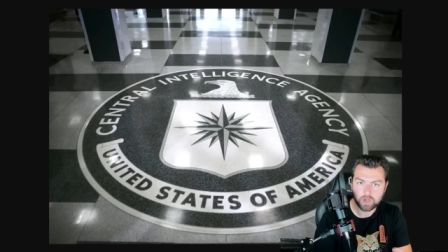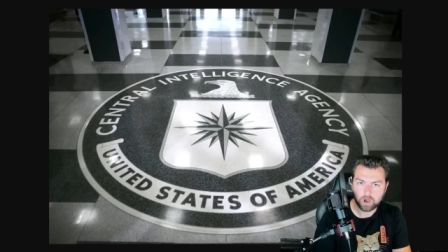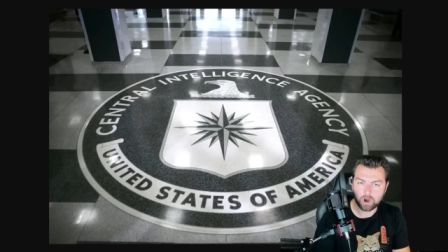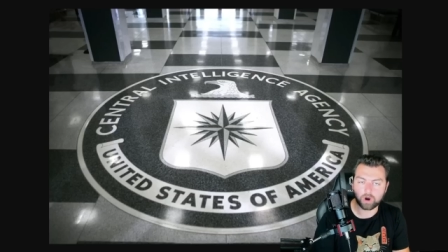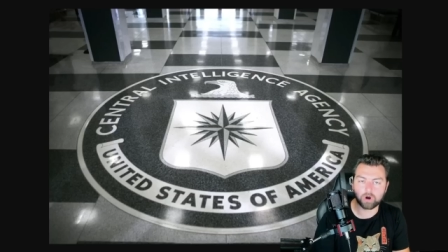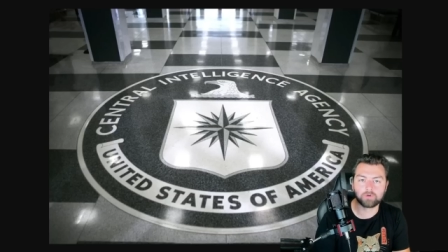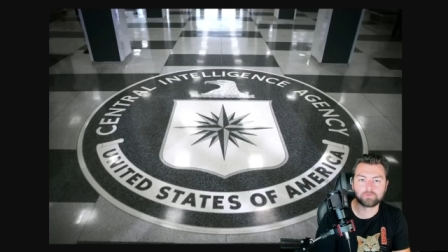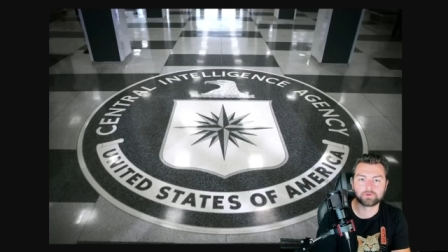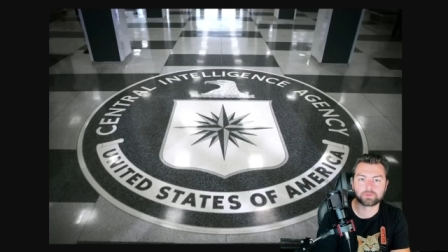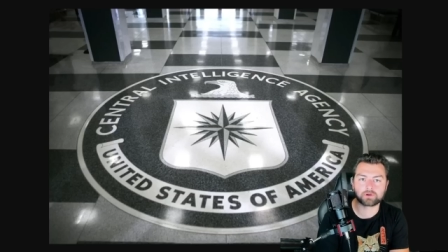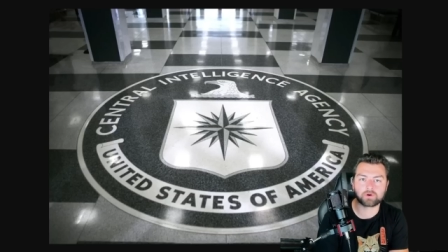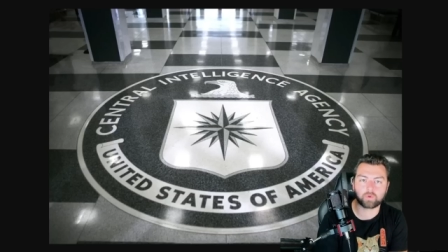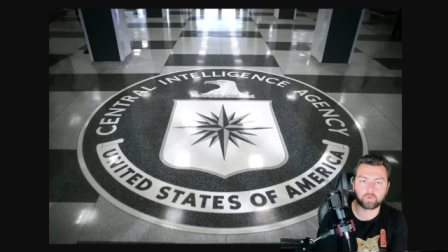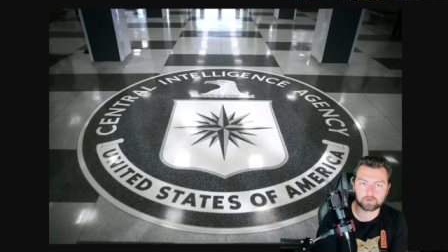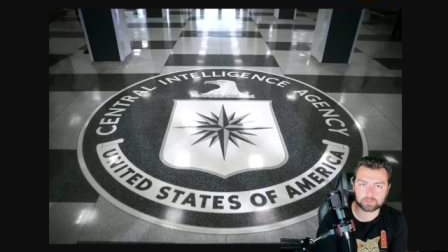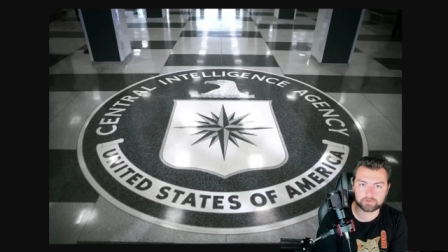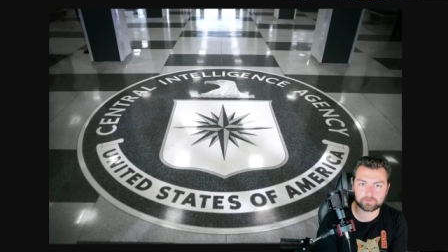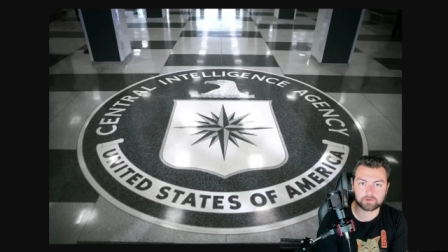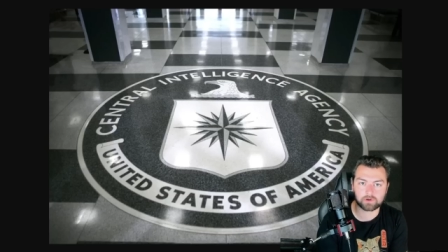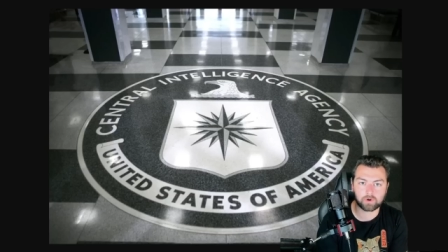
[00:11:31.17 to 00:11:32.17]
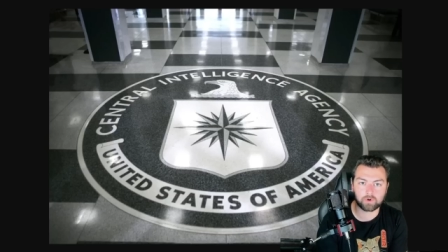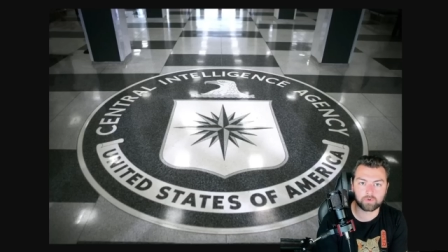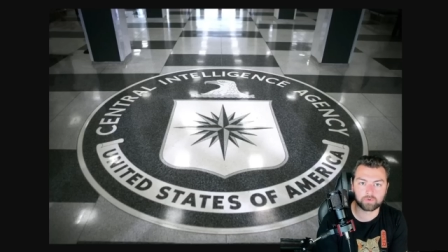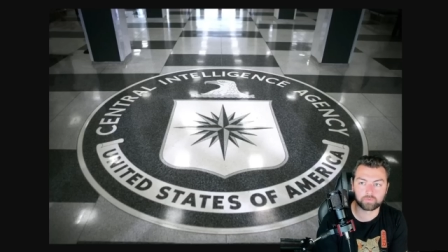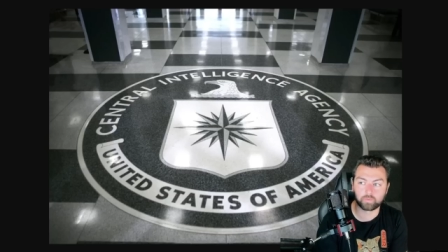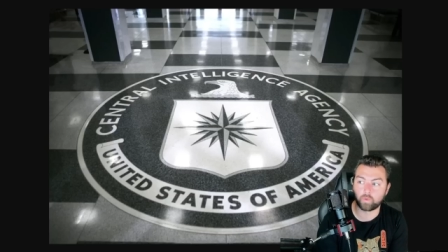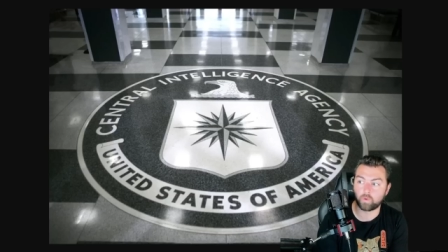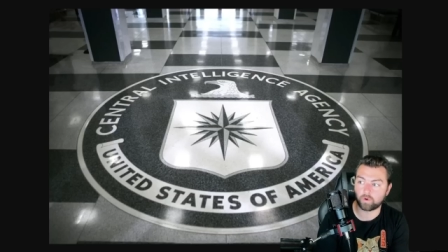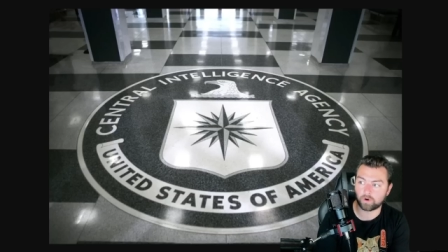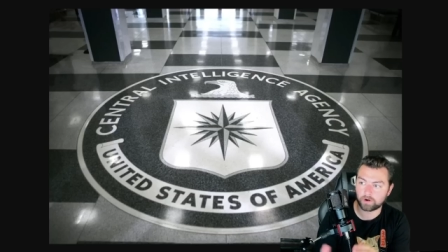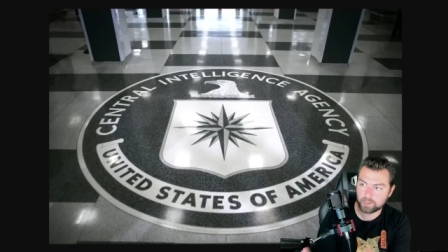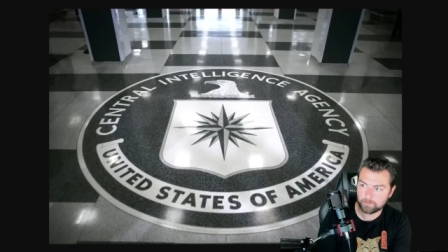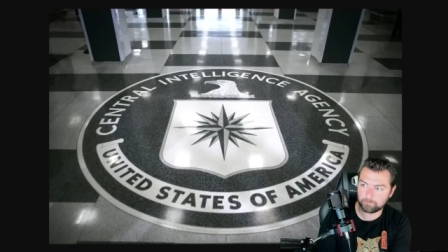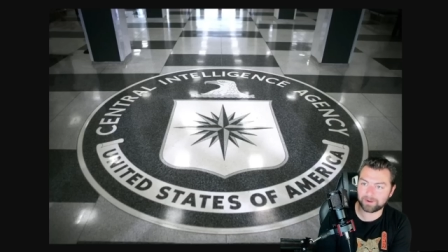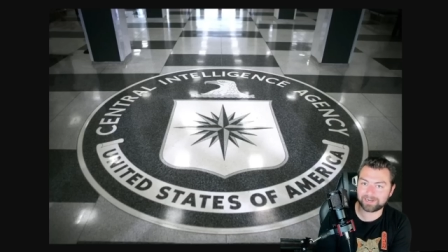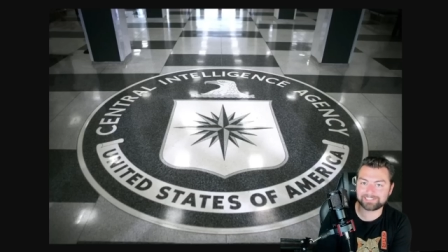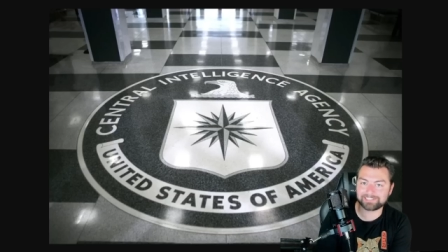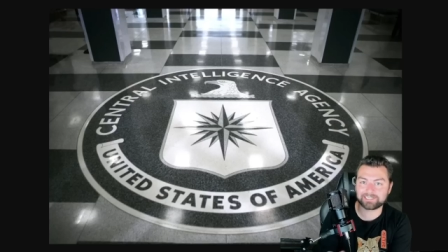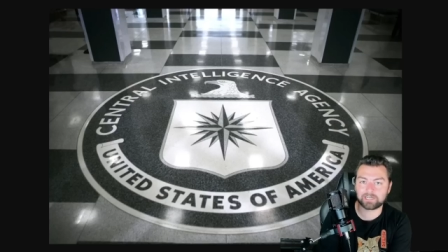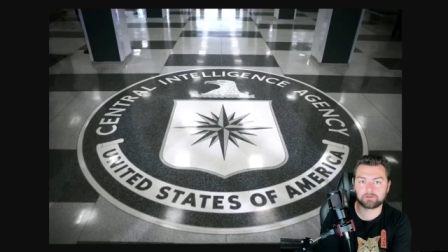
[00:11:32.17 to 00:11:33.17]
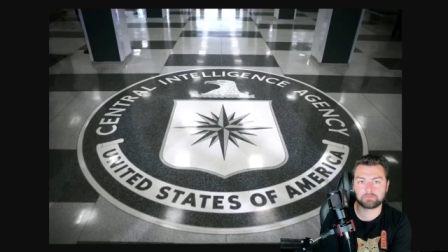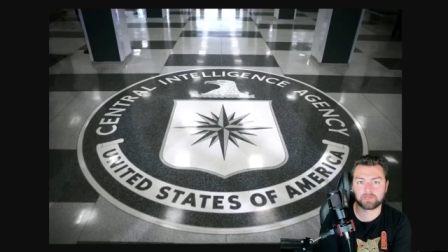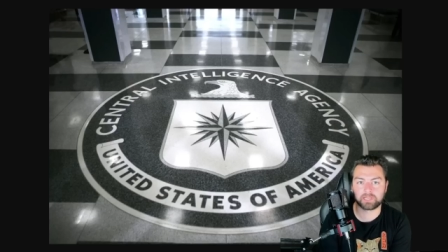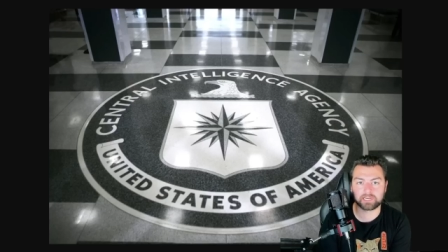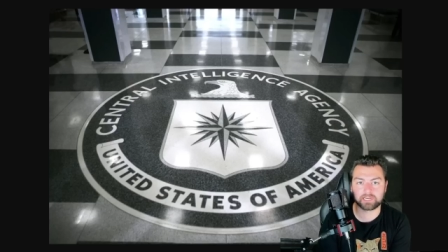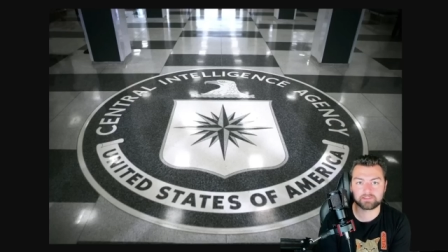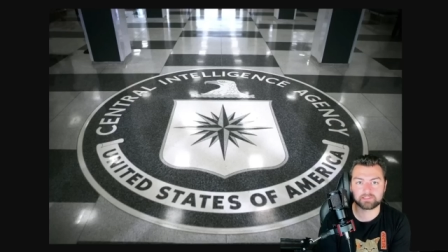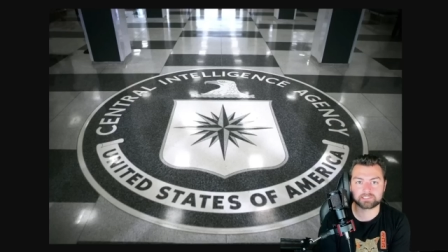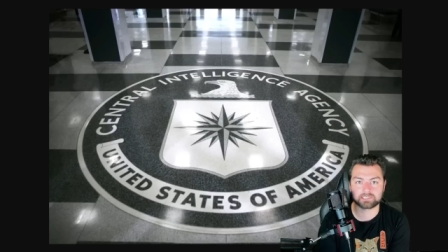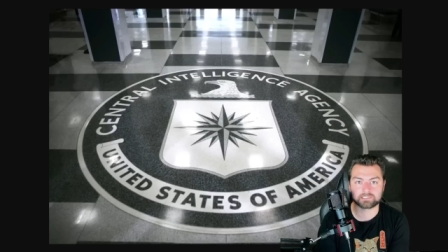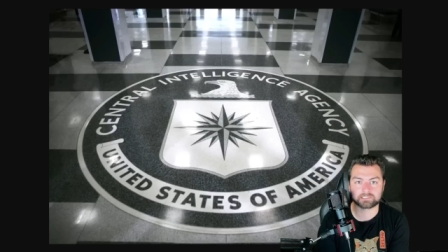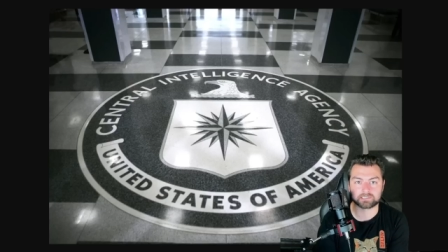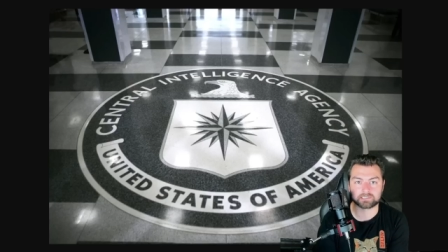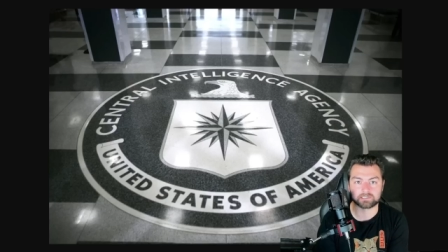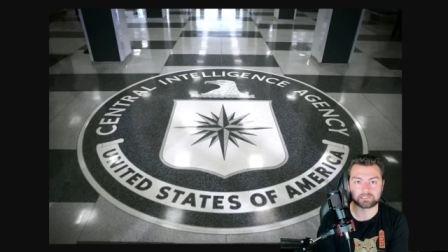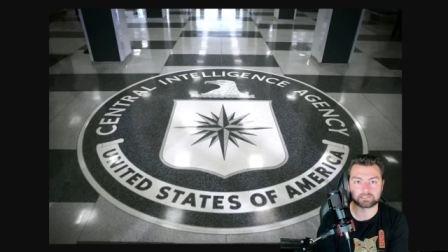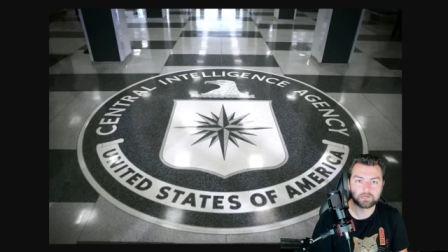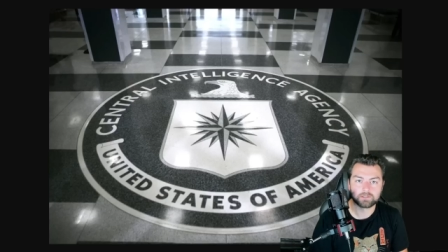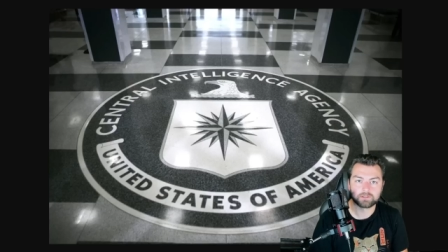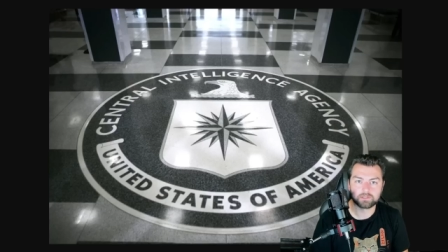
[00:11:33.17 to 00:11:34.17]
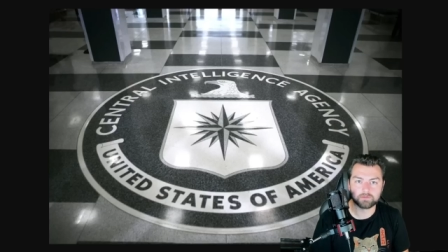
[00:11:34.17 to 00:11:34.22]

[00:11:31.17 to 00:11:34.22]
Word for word: over the course of the Cold War by downplaying this incident.